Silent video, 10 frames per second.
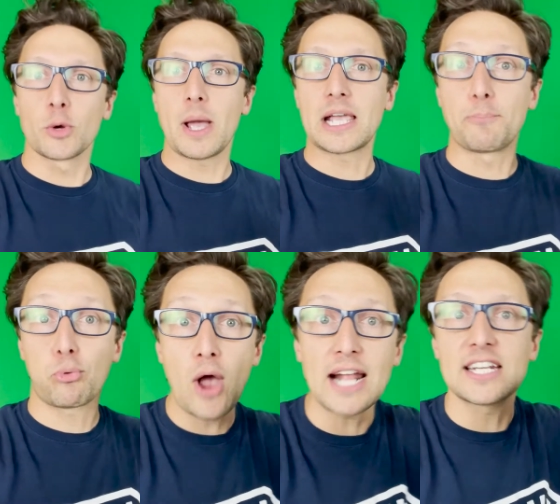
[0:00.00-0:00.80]
I can
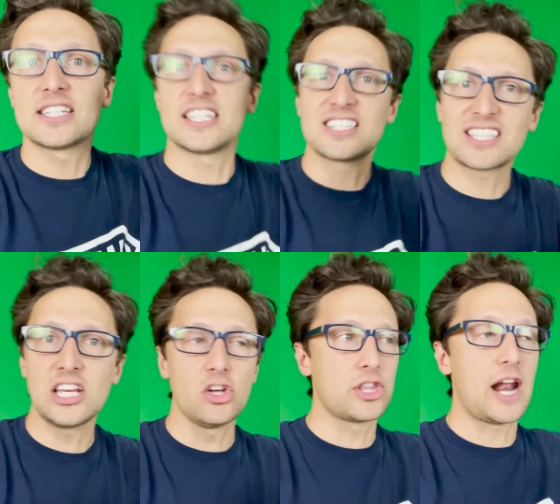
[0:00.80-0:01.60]
practice that
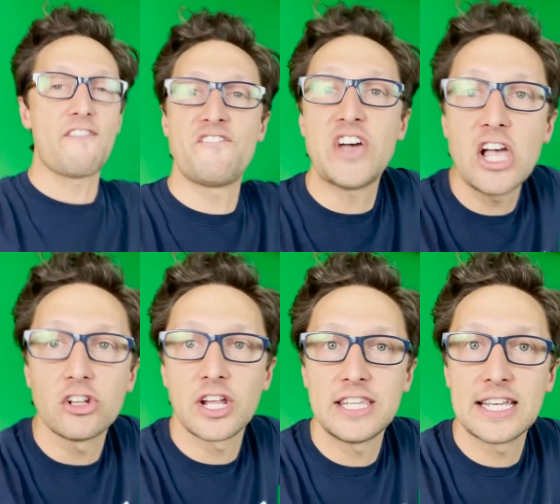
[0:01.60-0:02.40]
skill that I failed
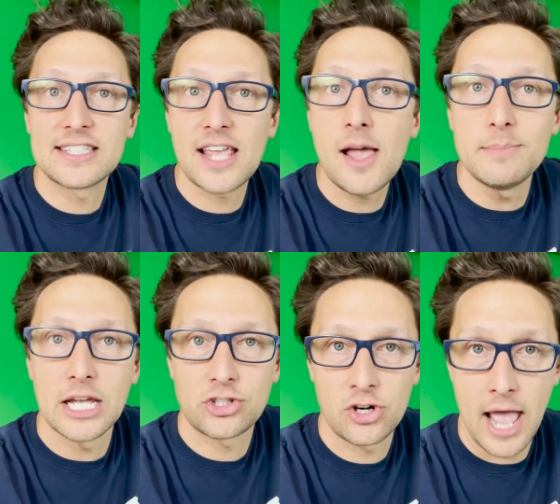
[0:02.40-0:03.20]
on the exam
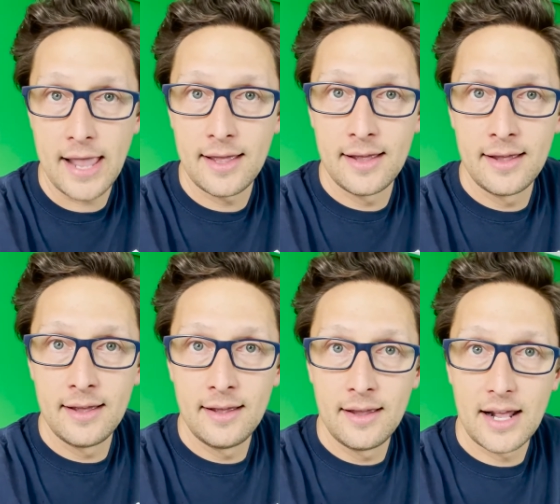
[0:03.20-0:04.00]
yesterday,
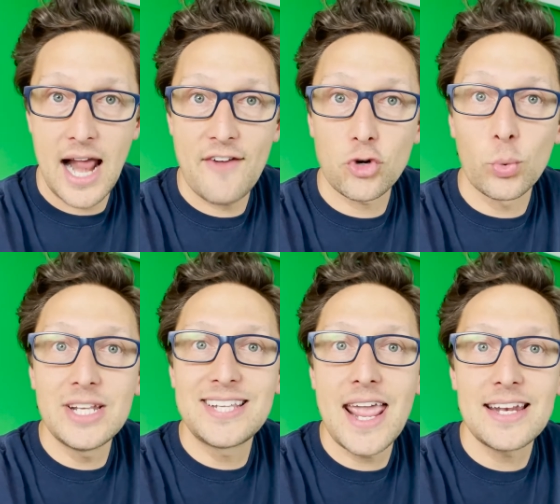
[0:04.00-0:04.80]
and I have to
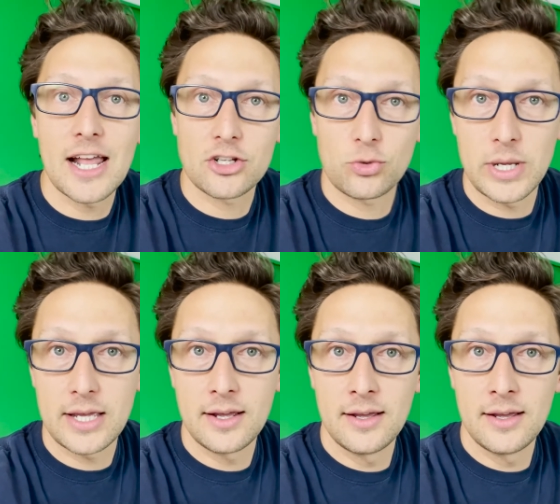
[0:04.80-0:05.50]
retake next week.